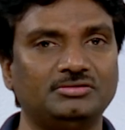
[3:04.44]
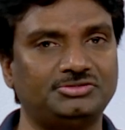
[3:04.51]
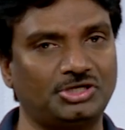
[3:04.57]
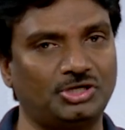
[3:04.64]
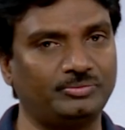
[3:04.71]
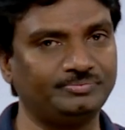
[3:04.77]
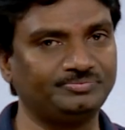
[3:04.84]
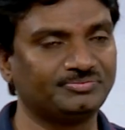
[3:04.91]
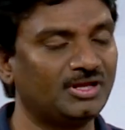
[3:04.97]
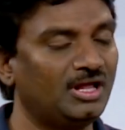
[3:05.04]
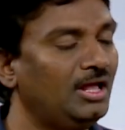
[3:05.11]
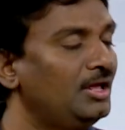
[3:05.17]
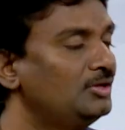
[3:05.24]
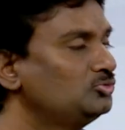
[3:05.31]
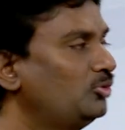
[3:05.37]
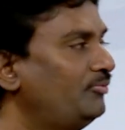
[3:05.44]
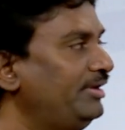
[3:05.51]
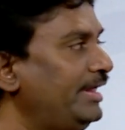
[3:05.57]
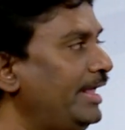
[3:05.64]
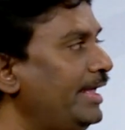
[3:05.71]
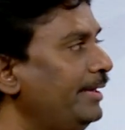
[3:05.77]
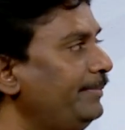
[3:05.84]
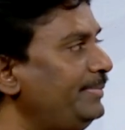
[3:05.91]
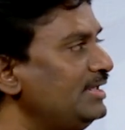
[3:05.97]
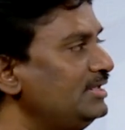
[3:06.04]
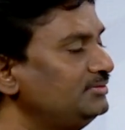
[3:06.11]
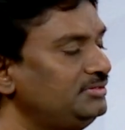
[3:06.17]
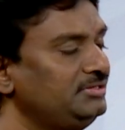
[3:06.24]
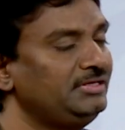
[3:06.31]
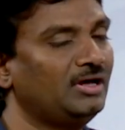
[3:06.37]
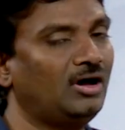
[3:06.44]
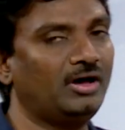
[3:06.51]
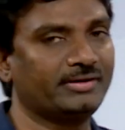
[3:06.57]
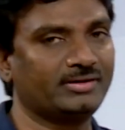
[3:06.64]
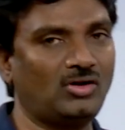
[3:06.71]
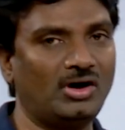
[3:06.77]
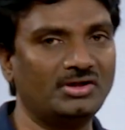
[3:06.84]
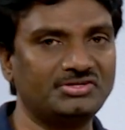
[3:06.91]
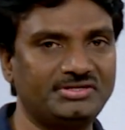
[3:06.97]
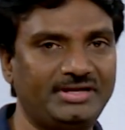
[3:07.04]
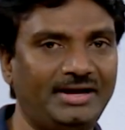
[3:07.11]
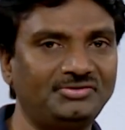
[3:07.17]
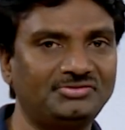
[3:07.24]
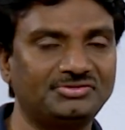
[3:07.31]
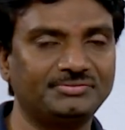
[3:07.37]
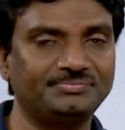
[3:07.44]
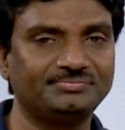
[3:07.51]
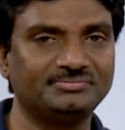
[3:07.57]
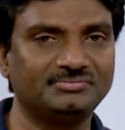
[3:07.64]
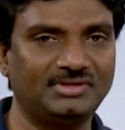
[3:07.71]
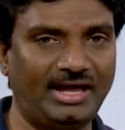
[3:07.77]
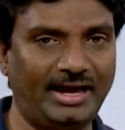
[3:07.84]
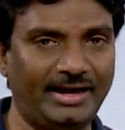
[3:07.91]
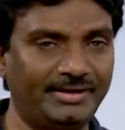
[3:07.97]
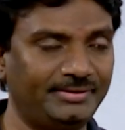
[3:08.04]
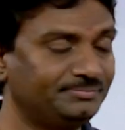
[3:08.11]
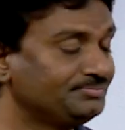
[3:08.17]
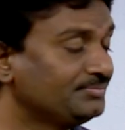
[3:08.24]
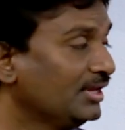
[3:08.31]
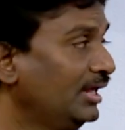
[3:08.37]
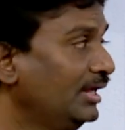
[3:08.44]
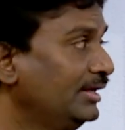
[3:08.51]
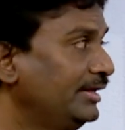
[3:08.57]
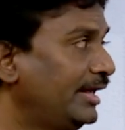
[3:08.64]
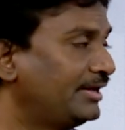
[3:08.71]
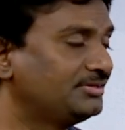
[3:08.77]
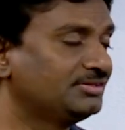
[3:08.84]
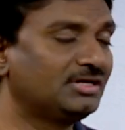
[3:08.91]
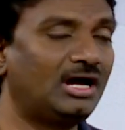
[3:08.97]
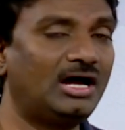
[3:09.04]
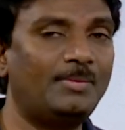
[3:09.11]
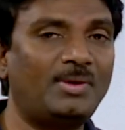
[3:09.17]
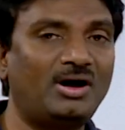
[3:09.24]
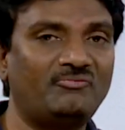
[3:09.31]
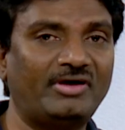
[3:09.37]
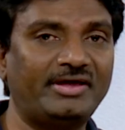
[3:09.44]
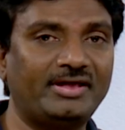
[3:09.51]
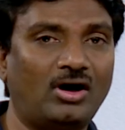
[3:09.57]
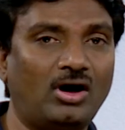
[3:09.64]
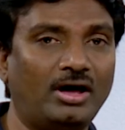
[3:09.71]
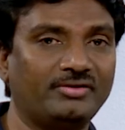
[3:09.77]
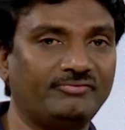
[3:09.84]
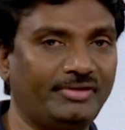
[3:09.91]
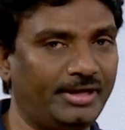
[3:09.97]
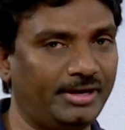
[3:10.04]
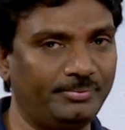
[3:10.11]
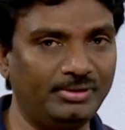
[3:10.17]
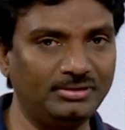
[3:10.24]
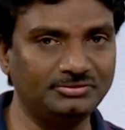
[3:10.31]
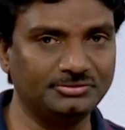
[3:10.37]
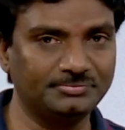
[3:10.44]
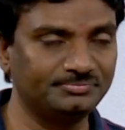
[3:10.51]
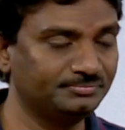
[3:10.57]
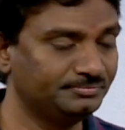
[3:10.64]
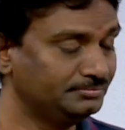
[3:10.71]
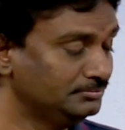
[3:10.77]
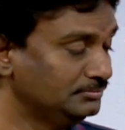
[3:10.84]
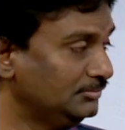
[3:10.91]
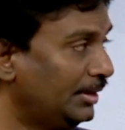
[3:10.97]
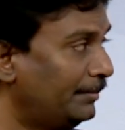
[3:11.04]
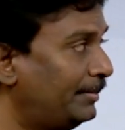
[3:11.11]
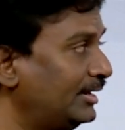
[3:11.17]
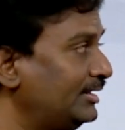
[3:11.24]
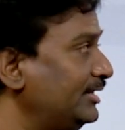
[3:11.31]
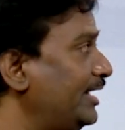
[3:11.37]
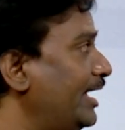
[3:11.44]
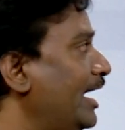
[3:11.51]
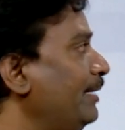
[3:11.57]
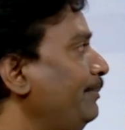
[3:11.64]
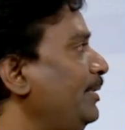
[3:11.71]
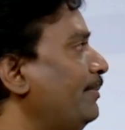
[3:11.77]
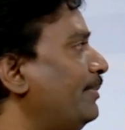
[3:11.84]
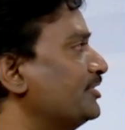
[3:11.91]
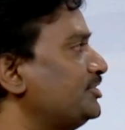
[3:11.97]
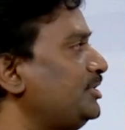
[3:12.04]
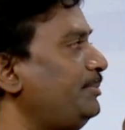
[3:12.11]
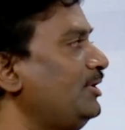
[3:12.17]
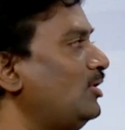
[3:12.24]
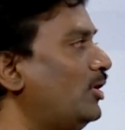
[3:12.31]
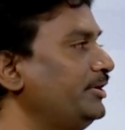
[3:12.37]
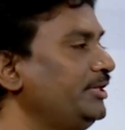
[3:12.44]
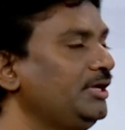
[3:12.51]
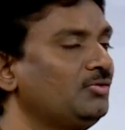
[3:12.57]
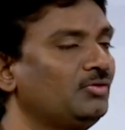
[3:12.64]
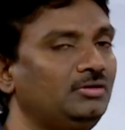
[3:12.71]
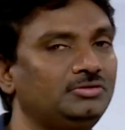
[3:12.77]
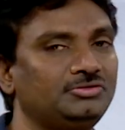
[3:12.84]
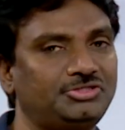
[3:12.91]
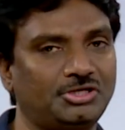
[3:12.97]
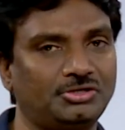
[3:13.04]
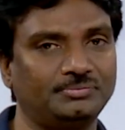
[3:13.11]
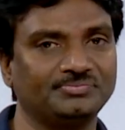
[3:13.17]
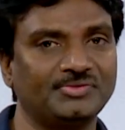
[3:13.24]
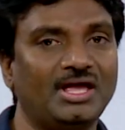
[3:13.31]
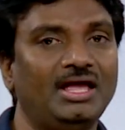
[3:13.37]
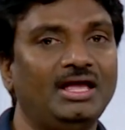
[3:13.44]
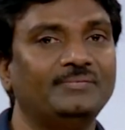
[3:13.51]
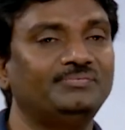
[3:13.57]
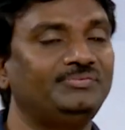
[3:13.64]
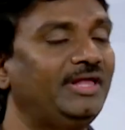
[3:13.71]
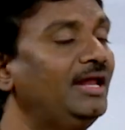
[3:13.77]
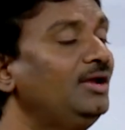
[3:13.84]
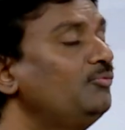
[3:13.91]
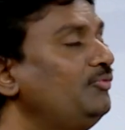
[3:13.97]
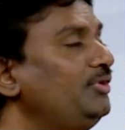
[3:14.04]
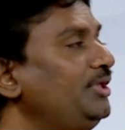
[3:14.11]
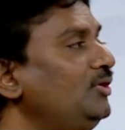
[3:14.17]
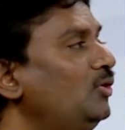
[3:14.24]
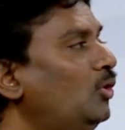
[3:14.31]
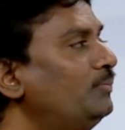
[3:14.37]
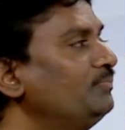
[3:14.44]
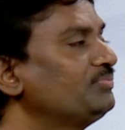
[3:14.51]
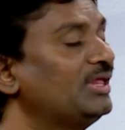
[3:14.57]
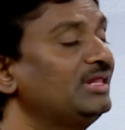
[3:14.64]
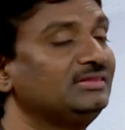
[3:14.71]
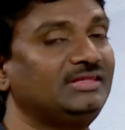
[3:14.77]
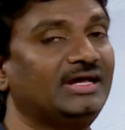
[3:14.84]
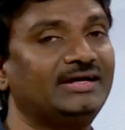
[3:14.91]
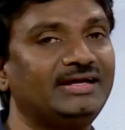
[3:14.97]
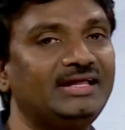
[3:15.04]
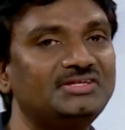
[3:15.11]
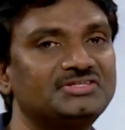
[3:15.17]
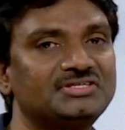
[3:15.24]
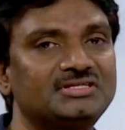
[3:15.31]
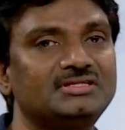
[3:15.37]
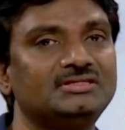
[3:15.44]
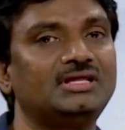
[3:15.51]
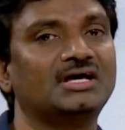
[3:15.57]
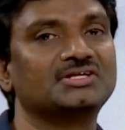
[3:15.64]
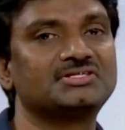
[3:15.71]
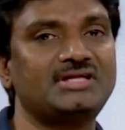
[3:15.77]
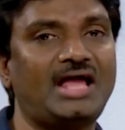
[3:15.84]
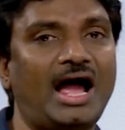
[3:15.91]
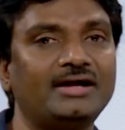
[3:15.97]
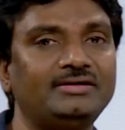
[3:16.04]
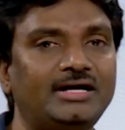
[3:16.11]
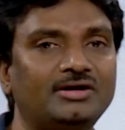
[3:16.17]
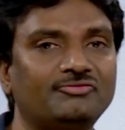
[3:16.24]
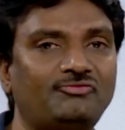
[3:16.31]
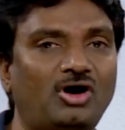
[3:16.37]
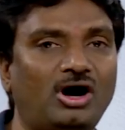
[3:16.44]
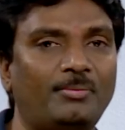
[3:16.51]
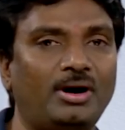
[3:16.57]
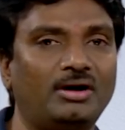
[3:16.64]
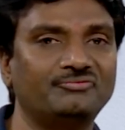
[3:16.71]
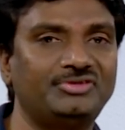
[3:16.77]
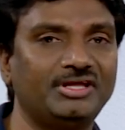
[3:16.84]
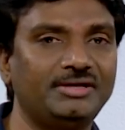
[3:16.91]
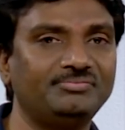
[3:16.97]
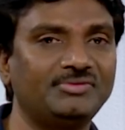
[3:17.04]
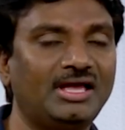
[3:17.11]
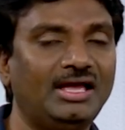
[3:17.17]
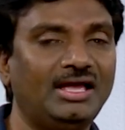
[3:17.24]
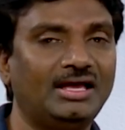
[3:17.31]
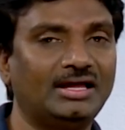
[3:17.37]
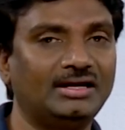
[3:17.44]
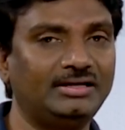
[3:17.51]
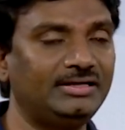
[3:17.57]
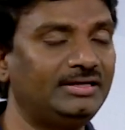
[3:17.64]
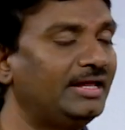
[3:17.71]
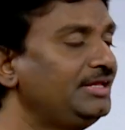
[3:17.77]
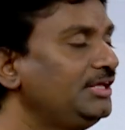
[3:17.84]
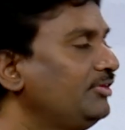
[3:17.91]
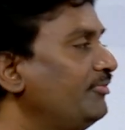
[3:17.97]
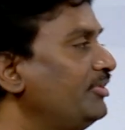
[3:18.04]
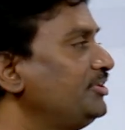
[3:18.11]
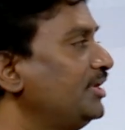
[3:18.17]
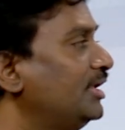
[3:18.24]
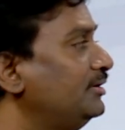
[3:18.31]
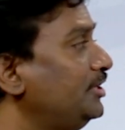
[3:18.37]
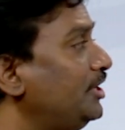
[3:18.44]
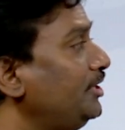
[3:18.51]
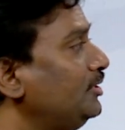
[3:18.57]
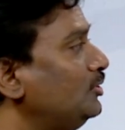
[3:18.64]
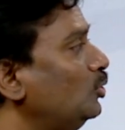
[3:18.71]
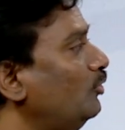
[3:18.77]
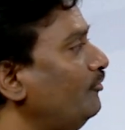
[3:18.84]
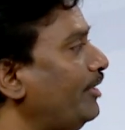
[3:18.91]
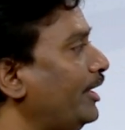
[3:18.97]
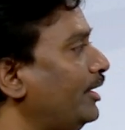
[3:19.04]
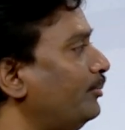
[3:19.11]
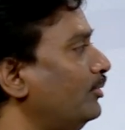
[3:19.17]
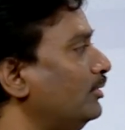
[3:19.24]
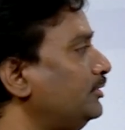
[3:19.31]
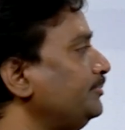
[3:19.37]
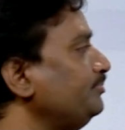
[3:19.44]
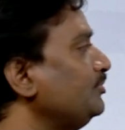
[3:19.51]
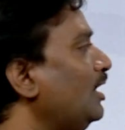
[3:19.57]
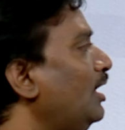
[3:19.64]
to 0. So when a, b, c are constants and x comma y are variables, but a and b must be not equal to 0, then we know that is the standard form of the linear equation in two variables.